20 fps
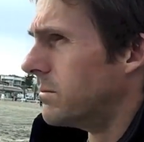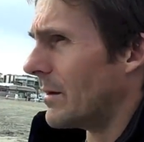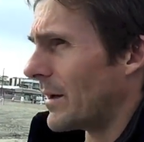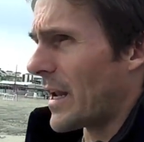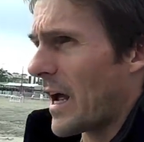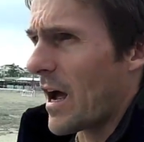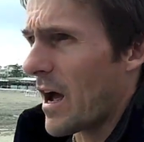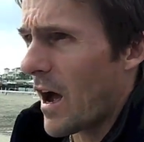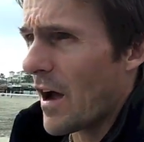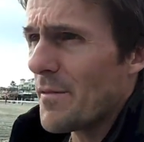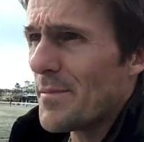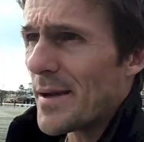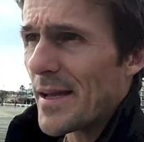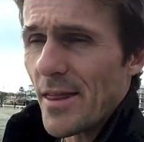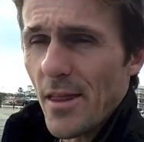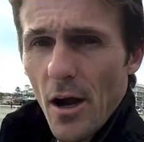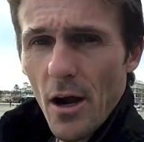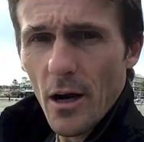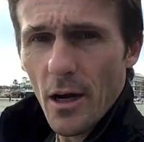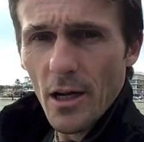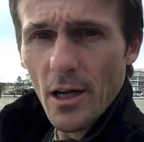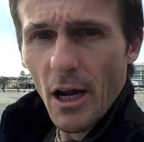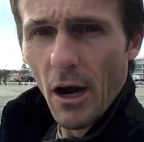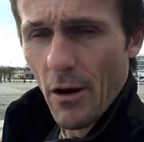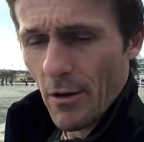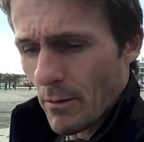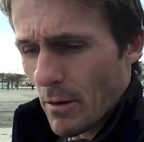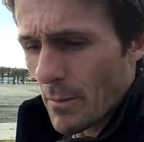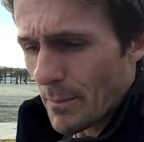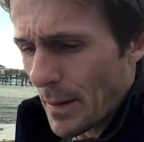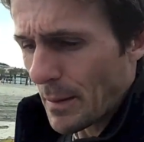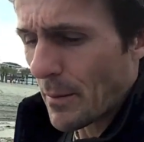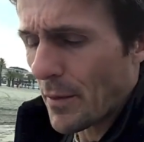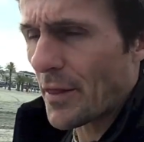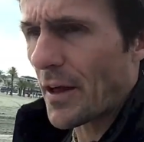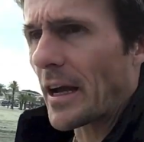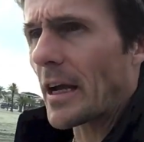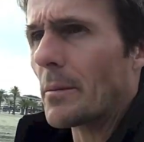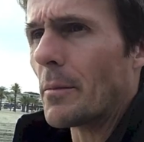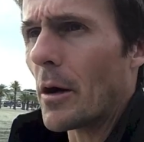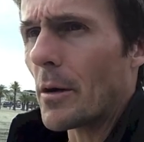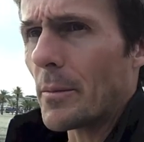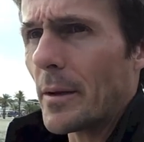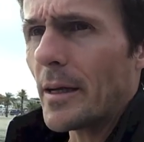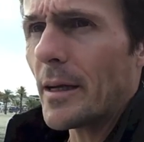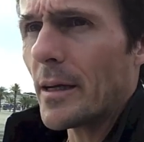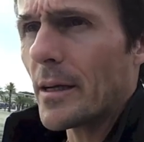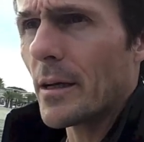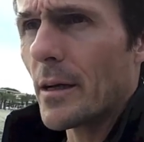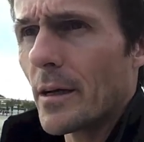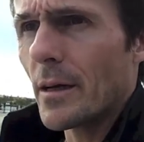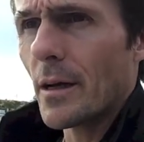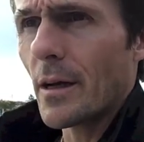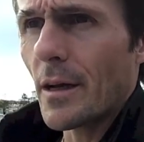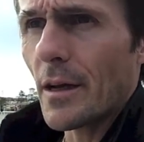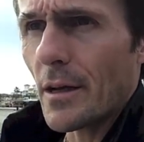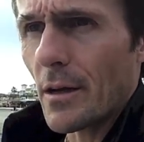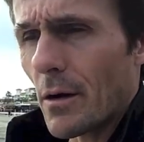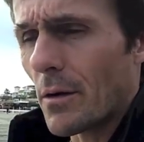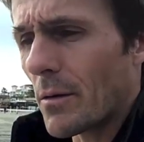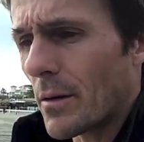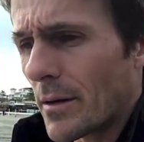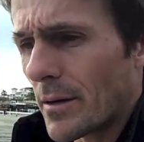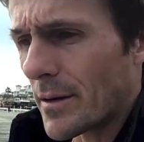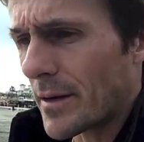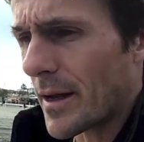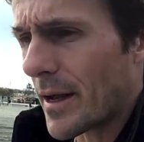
And I, have been there, caring what people think about me, you know,